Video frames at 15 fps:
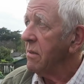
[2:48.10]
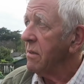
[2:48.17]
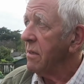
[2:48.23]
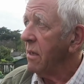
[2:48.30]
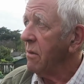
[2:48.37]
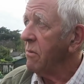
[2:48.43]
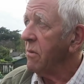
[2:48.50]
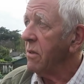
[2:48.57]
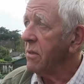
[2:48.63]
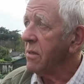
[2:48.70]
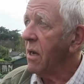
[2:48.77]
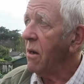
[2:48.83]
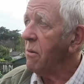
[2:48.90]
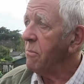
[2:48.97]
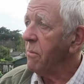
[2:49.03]
So the
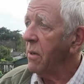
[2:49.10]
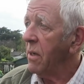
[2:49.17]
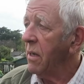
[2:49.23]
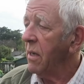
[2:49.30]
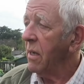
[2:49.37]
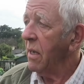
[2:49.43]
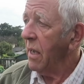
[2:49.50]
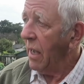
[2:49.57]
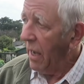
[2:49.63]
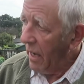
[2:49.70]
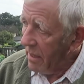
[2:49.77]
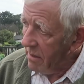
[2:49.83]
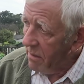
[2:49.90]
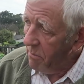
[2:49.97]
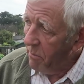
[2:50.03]
top
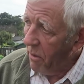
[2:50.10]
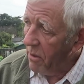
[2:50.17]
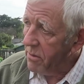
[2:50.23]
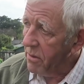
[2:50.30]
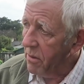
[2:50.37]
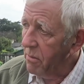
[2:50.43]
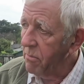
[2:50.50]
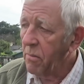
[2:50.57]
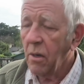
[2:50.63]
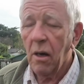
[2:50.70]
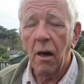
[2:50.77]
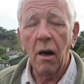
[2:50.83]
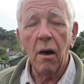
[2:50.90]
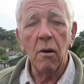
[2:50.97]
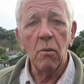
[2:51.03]
and the bottom
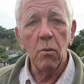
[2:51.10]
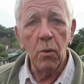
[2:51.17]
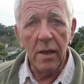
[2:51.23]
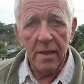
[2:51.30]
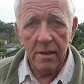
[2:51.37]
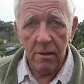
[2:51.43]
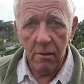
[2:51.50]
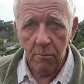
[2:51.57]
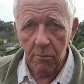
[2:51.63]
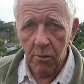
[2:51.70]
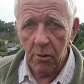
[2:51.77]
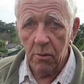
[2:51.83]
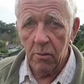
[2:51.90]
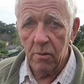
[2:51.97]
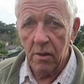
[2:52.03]
I'll winter
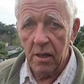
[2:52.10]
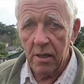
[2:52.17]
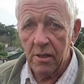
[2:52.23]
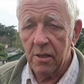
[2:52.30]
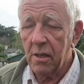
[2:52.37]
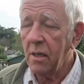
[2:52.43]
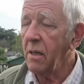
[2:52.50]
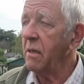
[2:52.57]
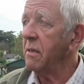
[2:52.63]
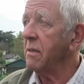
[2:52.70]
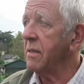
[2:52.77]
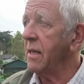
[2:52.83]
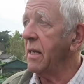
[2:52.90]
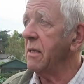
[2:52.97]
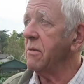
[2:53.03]
prune this year
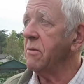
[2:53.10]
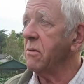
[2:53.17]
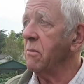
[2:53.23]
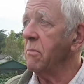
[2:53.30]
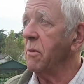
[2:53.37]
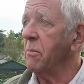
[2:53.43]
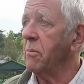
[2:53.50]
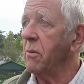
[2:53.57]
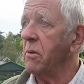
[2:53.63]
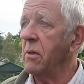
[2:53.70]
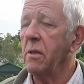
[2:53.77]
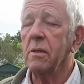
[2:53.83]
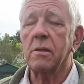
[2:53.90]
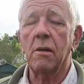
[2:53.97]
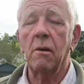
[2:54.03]
instead of summer
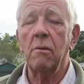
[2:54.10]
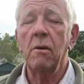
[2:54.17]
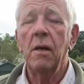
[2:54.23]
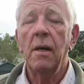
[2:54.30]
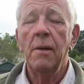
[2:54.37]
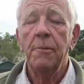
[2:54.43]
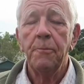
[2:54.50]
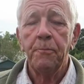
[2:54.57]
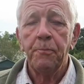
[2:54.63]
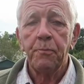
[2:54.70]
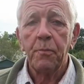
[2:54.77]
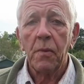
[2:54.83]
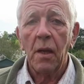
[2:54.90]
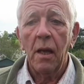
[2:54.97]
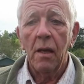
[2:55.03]
pruning. So
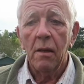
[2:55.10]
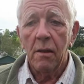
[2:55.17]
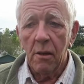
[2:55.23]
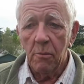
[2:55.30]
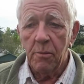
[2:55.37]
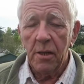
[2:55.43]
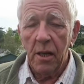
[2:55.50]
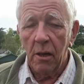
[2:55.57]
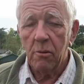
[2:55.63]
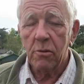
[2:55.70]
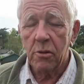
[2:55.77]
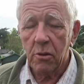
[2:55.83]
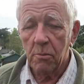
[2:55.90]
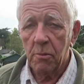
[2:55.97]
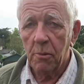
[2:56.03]
there'll be no
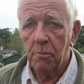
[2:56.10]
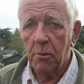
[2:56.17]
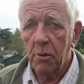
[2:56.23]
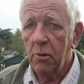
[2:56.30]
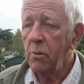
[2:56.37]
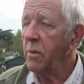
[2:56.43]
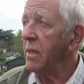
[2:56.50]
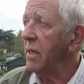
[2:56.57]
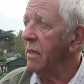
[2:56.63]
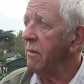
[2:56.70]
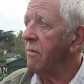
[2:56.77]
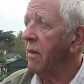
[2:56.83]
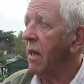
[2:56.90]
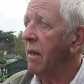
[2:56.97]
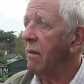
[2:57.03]
summer pruning
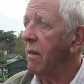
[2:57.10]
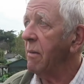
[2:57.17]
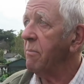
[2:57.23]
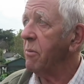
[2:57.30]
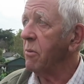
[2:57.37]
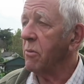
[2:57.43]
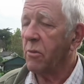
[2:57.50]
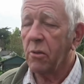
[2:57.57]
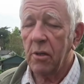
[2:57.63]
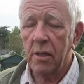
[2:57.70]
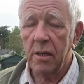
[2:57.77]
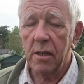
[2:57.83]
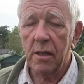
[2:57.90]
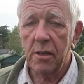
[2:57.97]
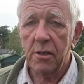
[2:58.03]
of our apple
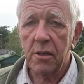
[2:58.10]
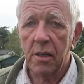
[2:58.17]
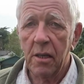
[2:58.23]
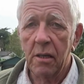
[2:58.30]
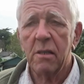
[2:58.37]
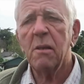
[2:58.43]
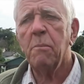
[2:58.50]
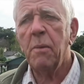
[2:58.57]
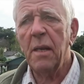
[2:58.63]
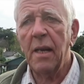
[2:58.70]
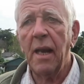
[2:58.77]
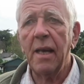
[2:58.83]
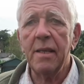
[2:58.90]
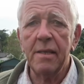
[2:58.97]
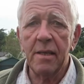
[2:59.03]
tree this year. It's a bit
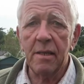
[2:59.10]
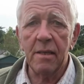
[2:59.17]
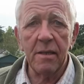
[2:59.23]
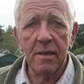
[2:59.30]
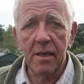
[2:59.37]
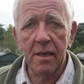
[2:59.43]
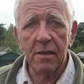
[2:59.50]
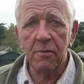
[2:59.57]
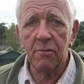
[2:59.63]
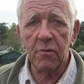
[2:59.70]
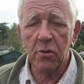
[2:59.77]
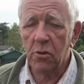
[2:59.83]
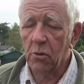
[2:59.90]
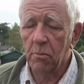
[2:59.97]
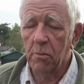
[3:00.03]
late in the season
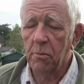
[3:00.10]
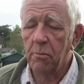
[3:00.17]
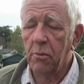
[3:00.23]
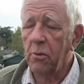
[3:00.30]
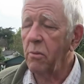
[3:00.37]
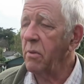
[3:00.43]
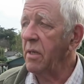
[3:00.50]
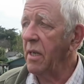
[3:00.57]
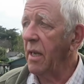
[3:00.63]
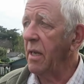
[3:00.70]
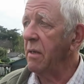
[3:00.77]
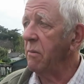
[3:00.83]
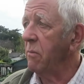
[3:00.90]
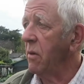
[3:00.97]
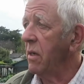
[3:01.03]
for summer pruning
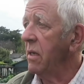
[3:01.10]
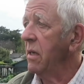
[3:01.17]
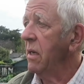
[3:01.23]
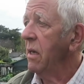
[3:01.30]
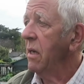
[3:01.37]
anyway,